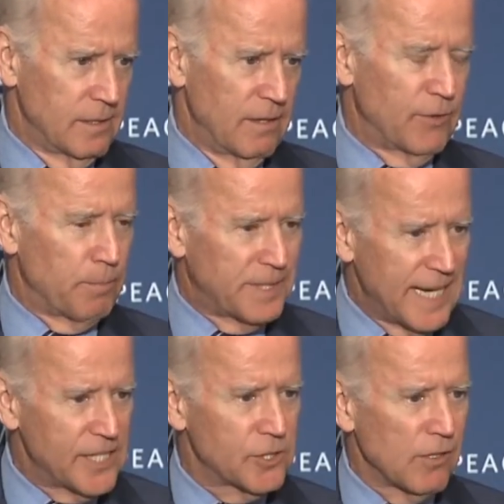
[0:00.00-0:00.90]
of the
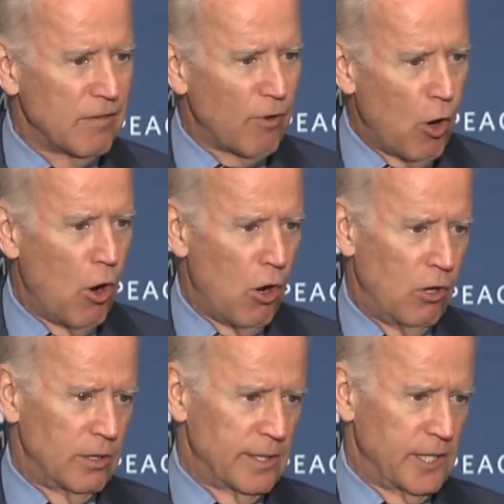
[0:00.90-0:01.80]
potential of
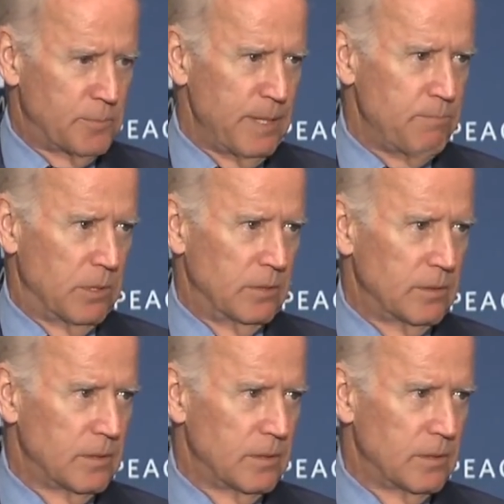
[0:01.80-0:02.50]
all its people.